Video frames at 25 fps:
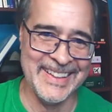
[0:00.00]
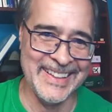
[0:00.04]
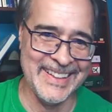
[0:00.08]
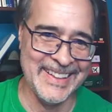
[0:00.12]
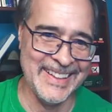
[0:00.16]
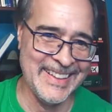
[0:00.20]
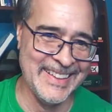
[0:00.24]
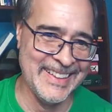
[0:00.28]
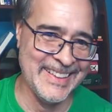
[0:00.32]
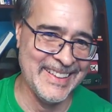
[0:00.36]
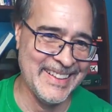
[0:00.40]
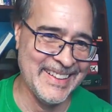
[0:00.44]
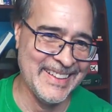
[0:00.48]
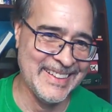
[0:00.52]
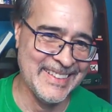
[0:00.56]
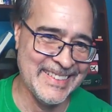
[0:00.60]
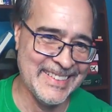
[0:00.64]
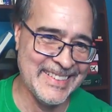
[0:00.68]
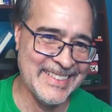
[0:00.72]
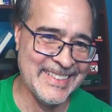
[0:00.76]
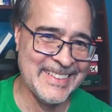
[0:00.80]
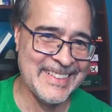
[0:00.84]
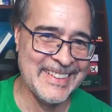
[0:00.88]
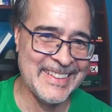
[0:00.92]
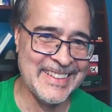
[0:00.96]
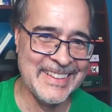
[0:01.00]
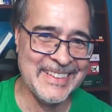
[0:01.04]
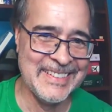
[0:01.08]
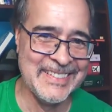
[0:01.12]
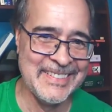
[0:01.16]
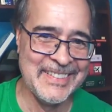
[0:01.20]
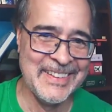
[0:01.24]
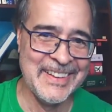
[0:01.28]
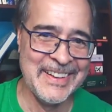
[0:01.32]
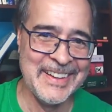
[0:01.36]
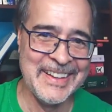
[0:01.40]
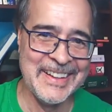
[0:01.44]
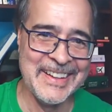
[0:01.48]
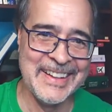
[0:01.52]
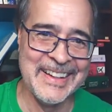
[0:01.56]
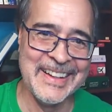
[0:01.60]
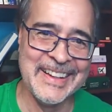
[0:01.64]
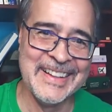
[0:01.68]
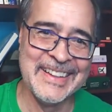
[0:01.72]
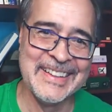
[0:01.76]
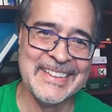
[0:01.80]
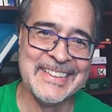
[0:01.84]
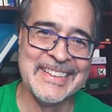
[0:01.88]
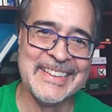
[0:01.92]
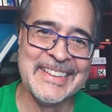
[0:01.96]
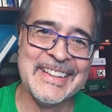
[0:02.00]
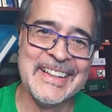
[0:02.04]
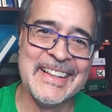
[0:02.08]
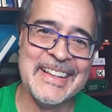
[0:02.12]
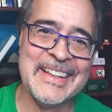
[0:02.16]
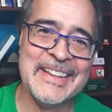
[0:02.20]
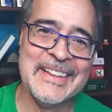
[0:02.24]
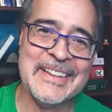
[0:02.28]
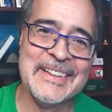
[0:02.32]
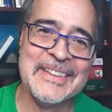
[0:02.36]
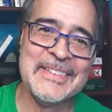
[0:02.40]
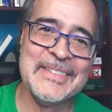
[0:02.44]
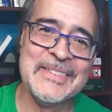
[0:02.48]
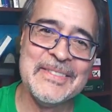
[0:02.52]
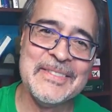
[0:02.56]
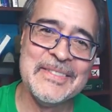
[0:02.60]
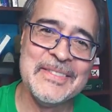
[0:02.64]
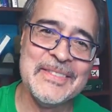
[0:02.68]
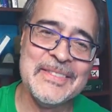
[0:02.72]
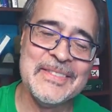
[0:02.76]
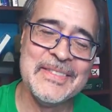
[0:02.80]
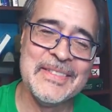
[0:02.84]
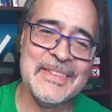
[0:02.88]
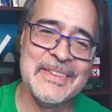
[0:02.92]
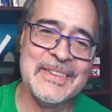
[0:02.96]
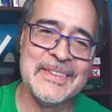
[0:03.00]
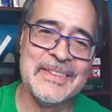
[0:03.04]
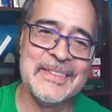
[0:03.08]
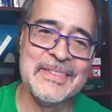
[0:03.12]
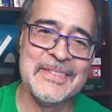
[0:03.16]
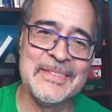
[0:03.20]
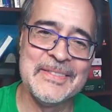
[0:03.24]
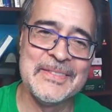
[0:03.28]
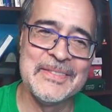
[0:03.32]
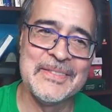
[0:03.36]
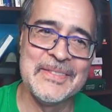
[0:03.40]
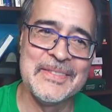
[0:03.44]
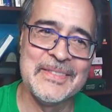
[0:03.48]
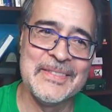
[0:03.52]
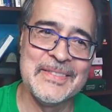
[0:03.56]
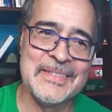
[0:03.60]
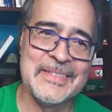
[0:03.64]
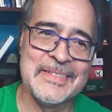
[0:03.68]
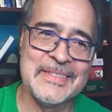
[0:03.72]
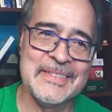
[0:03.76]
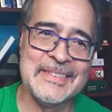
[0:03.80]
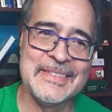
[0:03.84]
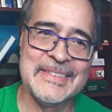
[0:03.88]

The person shown says nothing.